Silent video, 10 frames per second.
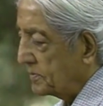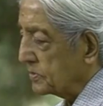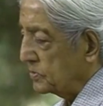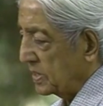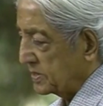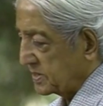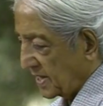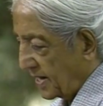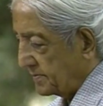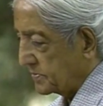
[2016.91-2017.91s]
You need
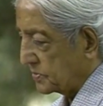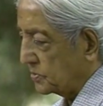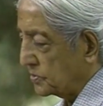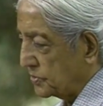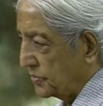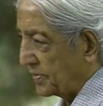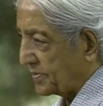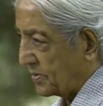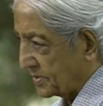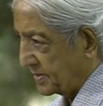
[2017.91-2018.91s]
time to go to your
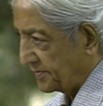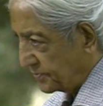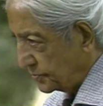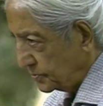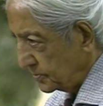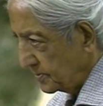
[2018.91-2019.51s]
rendezvous.